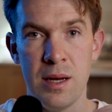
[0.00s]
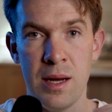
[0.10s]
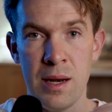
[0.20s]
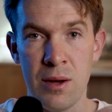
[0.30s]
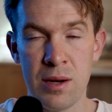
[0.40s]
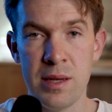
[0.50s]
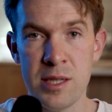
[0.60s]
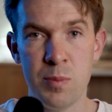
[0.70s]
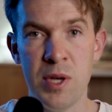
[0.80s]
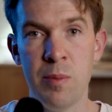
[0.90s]
a lot of
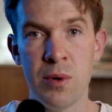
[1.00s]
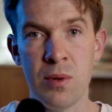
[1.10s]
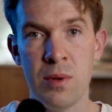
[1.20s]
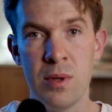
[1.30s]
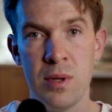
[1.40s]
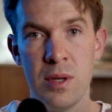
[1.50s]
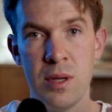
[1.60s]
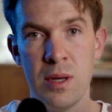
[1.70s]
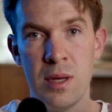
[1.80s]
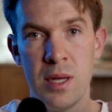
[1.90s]
these people
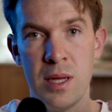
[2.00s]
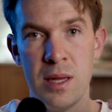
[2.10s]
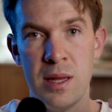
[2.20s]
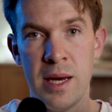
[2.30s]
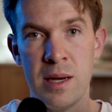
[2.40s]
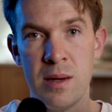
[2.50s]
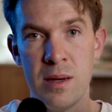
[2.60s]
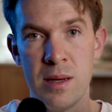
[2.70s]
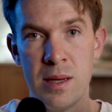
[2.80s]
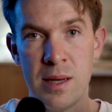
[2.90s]
that
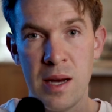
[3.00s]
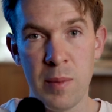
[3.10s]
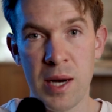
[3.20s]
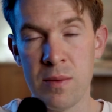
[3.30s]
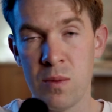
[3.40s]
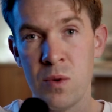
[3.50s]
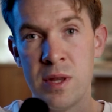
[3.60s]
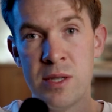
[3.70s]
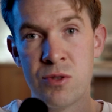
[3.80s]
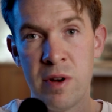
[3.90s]
come out
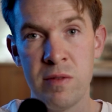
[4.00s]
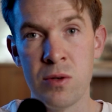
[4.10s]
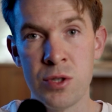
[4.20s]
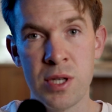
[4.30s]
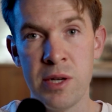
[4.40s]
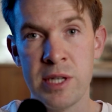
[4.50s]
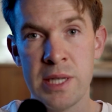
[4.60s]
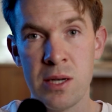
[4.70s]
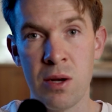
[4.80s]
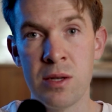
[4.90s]
with these revolutionary
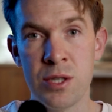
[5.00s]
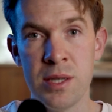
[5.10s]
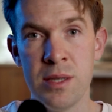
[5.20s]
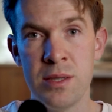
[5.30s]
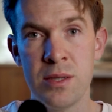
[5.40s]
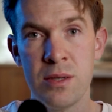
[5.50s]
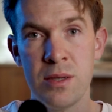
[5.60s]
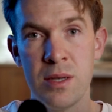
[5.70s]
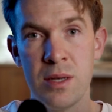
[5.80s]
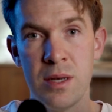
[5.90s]
technologies,
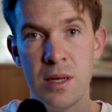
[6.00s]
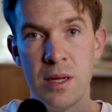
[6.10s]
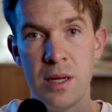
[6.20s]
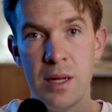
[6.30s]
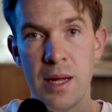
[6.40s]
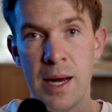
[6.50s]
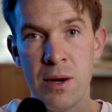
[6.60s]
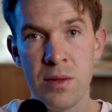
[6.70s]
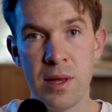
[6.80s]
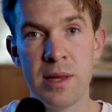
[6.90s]
I
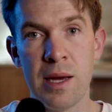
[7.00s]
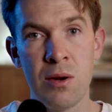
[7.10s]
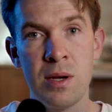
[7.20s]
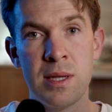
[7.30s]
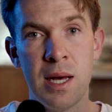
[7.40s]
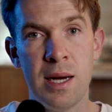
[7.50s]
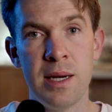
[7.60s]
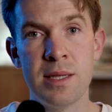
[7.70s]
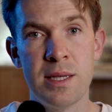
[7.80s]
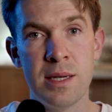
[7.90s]
don't think they look at the
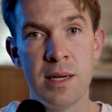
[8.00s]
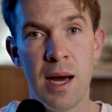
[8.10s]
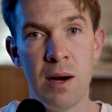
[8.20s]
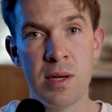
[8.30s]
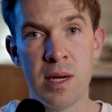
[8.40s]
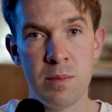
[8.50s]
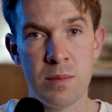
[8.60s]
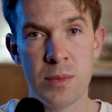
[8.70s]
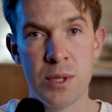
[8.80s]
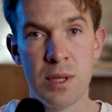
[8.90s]
unintended outcomes
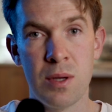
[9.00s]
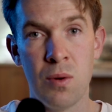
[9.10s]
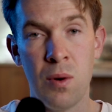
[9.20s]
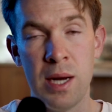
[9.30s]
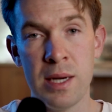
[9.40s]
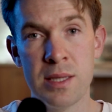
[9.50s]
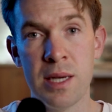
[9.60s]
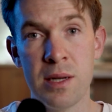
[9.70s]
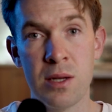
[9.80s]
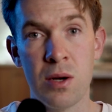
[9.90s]
or
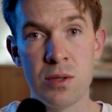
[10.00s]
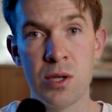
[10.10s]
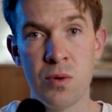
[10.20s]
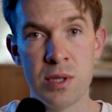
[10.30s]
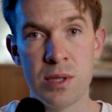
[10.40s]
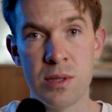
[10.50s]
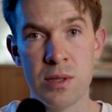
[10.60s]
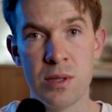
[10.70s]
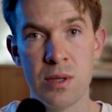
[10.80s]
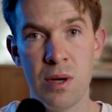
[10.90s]
unintended
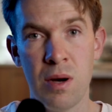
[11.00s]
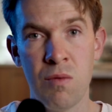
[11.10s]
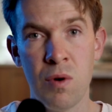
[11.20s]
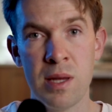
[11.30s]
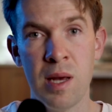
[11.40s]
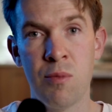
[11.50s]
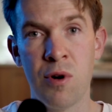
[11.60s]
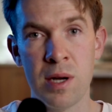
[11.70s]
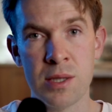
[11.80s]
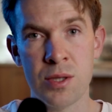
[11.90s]
consequences of what their
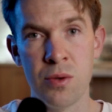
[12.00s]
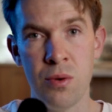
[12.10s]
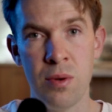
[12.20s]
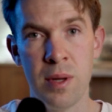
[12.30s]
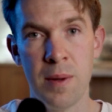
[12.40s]
products do.